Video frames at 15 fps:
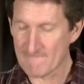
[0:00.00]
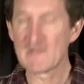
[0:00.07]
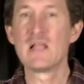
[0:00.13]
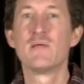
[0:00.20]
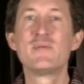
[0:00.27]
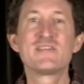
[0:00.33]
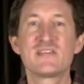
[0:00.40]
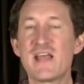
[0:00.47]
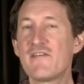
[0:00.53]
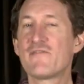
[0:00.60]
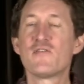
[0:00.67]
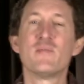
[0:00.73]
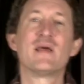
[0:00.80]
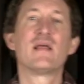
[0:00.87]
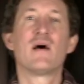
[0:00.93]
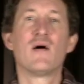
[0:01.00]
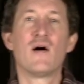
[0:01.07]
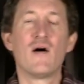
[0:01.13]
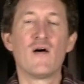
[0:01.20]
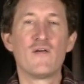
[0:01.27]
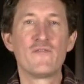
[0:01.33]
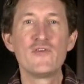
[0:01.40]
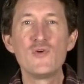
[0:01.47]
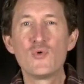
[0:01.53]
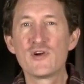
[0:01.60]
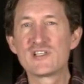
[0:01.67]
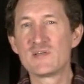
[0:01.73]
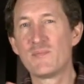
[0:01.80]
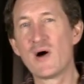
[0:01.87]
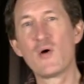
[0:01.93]
Let me say for a minute a, a few
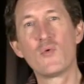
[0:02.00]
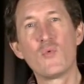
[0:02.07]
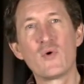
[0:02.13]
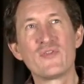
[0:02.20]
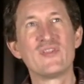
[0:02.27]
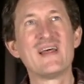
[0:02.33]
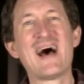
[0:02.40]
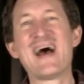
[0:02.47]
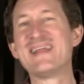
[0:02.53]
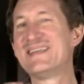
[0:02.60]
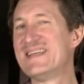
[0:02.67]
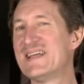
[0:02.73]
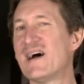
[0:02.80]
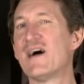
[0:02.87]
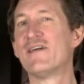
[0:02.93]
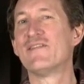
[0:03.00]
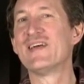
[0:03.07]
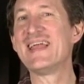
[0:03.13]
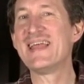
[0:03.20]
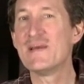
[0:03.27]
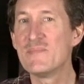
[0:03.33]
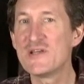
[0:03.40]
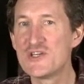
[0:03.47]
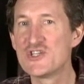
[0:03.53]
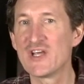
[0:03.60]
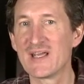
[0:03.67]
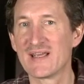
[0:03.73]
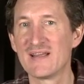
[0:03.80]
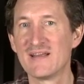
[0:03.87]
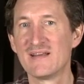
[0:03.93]
words about what the idea of
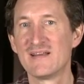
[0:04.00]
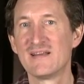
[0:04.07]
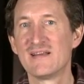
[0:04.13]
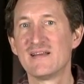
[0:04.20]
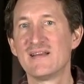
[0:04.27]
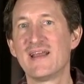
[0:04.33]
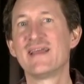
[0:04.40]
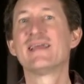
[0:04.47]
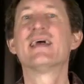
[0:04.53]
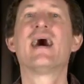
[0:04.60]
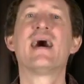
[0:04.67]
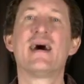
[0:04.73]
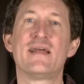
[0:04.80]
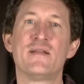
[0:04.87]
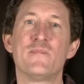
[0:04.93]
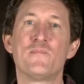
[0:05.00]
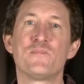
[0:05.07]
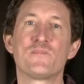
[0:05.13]
imaging a God.